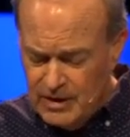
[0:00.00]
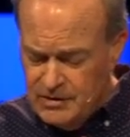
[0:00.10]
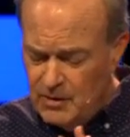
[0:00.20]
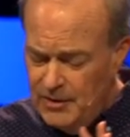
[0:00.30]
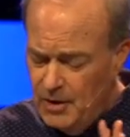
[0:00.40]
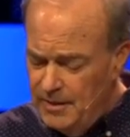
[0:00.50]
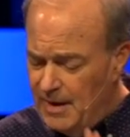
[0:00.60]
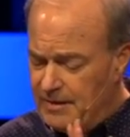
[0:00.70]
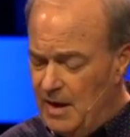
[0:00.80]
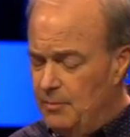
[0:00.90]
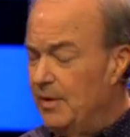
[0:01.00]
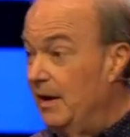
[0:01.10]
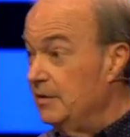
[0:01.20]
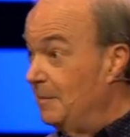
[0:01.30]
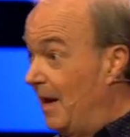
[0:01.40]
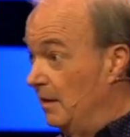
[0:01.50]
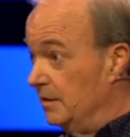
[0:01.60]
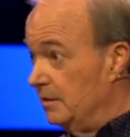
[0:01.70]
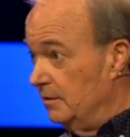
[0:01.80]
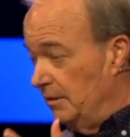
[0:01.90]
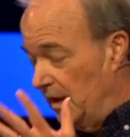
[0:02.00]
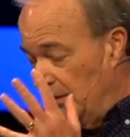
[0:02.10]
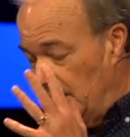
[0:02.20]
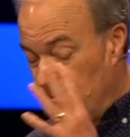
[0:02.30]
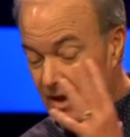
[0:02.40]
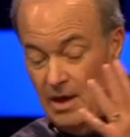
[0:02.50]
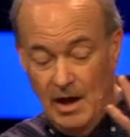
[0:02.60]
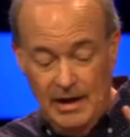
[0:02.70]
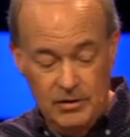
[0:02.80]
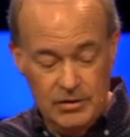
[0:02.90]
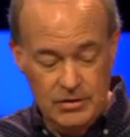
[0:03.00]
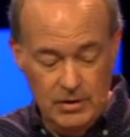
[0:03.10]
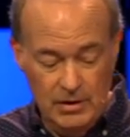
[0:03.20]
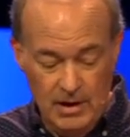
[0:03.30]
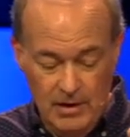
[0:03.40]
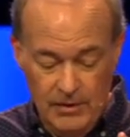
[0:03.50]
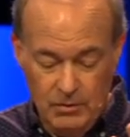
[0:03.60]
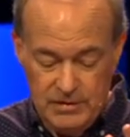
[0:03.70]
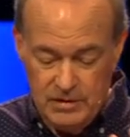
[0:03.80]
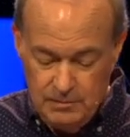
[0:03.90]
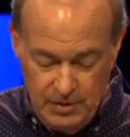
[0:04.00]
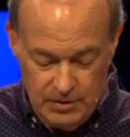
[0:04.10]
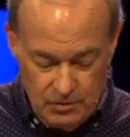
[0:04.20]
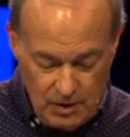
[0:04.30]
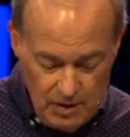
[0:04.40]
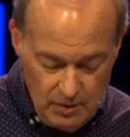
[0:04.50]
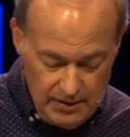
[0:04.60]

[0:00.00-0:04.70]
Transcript: Okay, so I thought at that point I was balanced, okay, that I understood there was a spiritual realm.